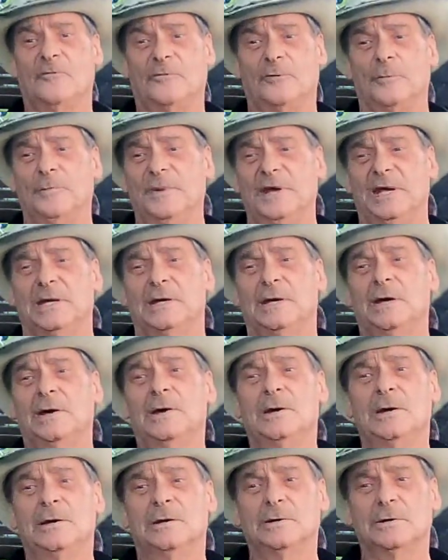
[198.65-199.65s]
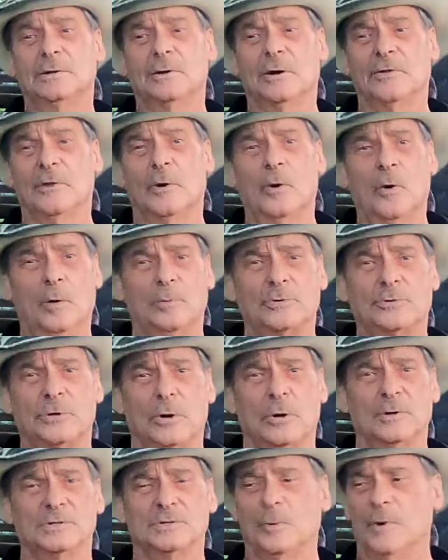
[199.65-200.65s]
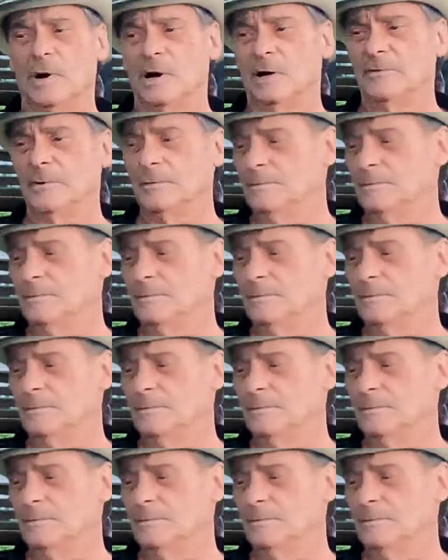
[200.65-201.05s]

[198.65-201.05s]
for me. The home grow is one of